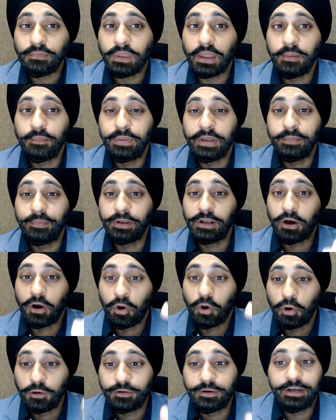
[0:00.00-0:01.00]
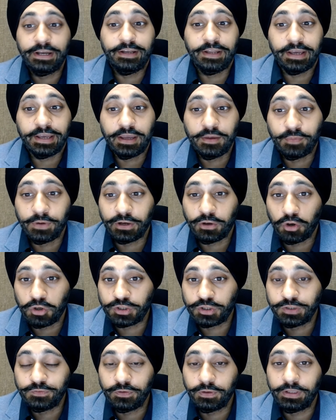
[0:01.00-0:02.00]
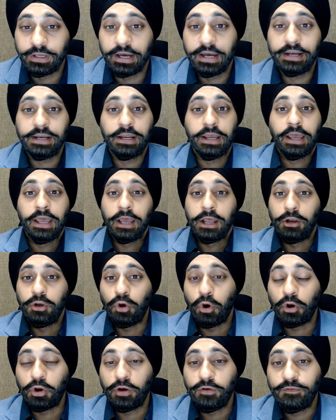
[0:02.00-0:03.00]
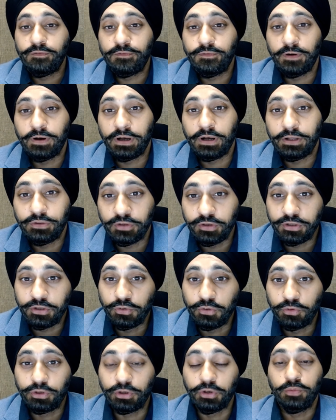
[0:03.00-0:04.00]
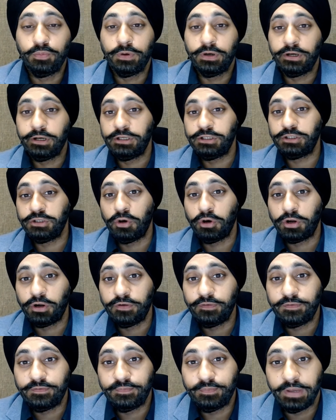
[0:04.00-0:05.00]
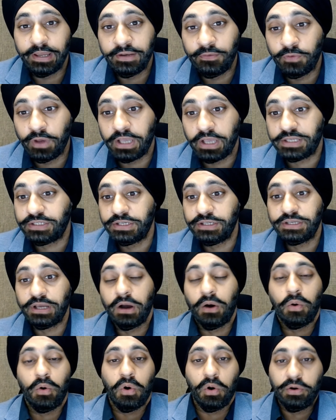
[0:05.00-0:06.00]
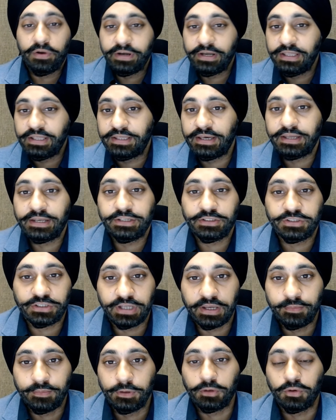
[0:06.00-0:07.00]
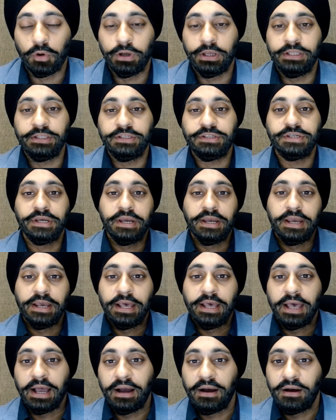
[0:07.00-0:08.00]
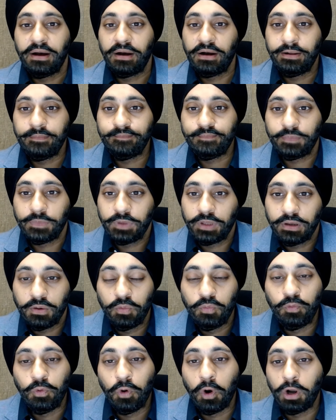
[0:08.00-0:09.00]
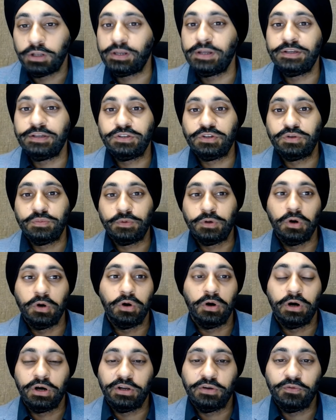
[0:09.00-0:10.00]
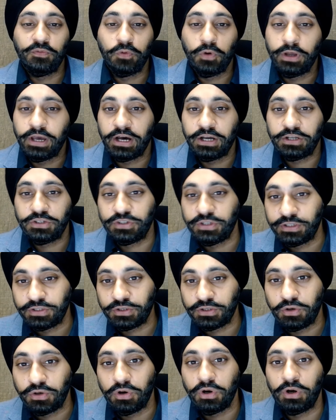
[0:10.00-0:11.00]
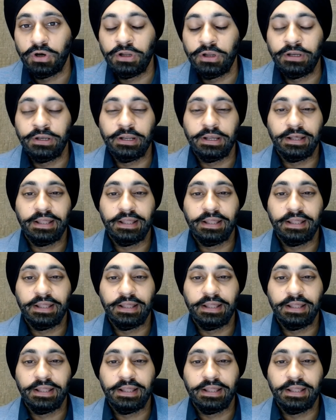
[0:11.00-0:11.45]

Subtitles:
people are already taking precautions for that. A lot of the YouTubers, a lot of investors are already there in stable coins. Vault has gone, Voyager is gone,